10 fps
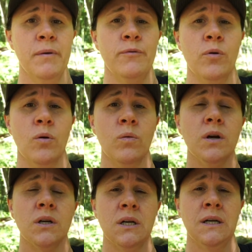before
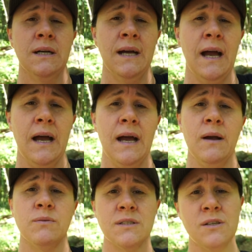work. I
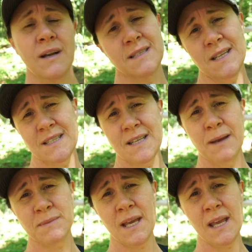will see you guys next
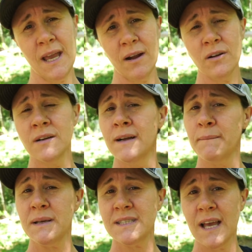time. Take care,
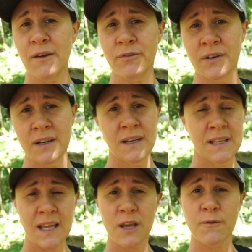be safe.
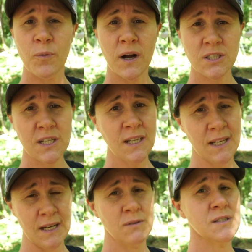Thank you for watching and
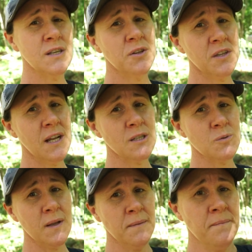I'll see you on the next
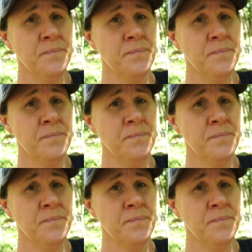one.